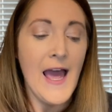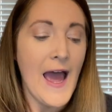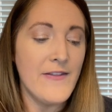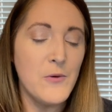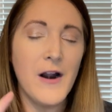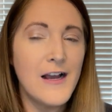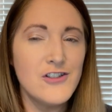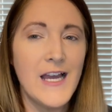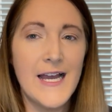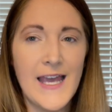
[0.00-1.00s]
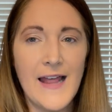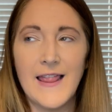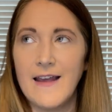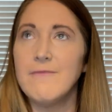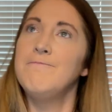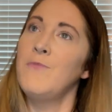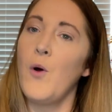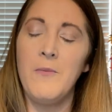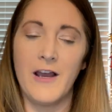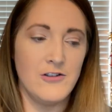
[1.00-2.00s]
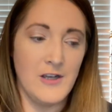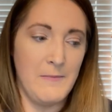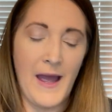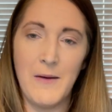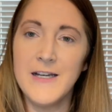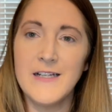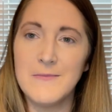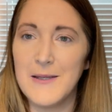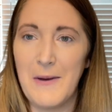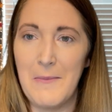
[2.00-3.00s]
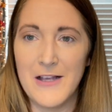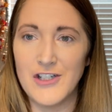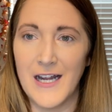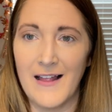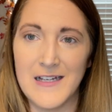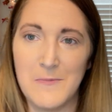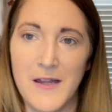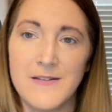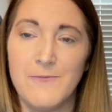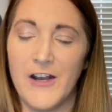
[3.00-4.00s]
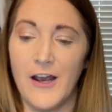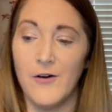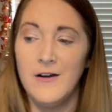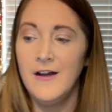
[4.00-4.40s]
And there were actually, again, like, oh my gosh, I'm, how many times am I mentioning last month's video?